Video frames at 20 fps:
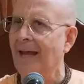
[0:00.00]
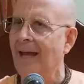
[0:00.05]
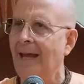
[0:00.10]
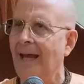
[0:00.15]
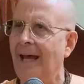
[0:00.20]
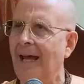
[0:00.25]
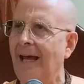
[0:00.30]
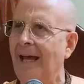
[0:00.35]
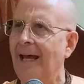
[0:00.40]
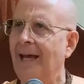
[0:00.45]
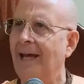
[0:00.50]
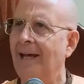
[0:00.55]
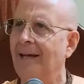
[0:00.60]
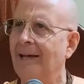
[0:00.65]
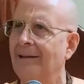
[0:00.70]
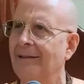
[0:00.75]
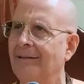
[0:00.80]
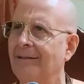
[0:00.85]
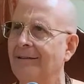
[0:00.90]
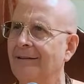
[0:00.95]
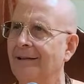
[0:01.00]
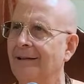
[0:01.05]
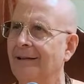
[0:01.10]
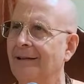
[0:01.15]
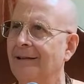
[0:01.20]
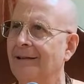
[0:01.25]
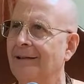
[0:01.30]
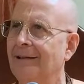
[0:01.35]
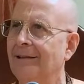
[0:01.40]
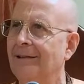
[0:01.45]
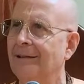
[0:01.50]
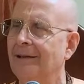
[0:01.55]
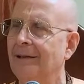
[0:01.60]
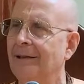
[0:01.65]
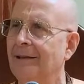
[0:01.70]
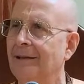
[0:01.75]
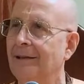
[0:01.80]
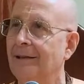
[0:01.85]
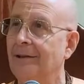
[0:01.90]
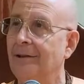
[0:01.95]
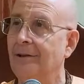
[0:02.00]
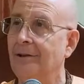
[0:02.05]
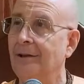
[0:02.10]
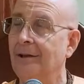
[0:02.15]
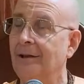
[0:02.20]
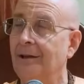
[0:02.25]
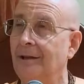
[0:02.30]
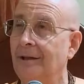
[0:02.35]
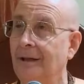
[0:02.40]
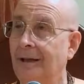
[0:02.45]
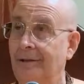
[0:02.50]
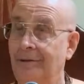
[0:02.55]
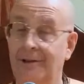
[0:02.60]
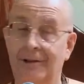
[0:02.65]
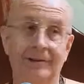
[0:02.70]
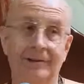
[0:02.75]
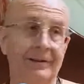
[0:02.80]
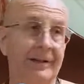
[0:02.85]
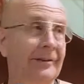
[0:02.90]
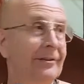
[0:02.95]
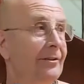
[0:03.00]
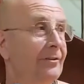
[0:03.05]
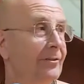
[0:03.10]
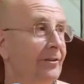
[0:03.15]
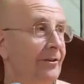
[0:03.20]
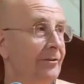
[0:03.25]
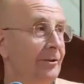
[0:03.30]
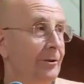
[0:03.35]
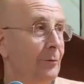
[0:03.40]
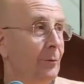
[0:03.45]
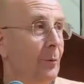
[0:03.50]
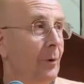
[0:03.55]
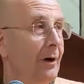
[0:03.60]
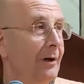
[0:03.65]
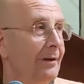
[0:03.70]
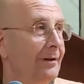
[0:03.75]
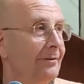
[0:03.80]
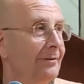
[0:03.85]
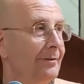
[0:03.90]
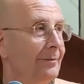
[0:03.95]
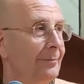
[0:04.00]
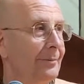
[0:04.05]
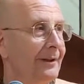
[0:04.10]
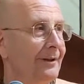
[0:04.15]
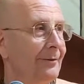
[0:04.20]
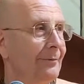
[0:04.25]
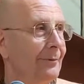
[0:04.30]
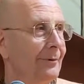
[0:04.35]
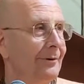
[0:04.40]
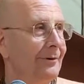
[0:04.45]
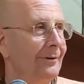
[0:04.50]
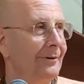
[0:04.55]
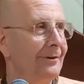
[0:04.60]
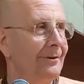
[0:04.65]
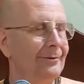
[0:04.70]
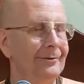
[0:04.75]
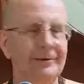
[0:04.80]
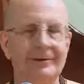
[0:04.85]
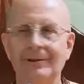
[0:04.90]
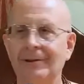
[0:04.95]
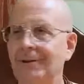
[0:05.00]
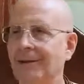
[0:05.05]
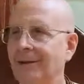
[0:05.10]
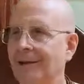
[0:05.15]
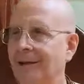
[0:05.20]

And the attendant says, "You wanted to be where your